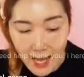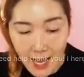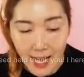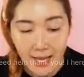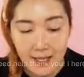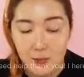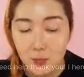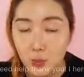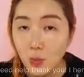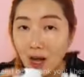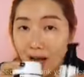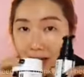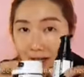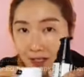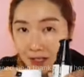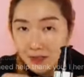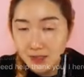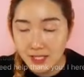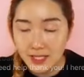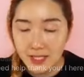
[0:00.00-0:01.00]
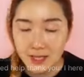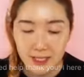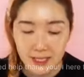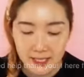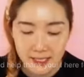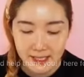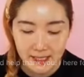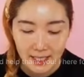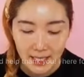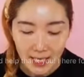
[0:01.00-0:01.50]
And while using
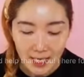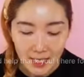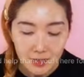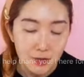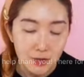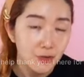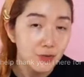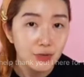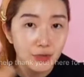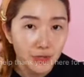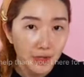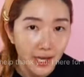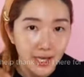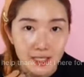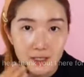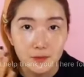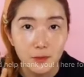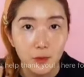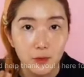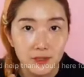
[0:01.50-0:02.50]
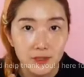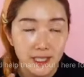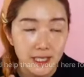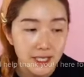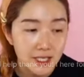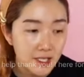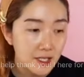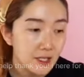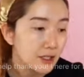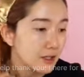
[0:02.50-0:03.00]
this, through the
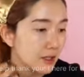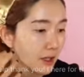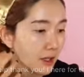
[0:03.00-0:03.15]
exfoliation,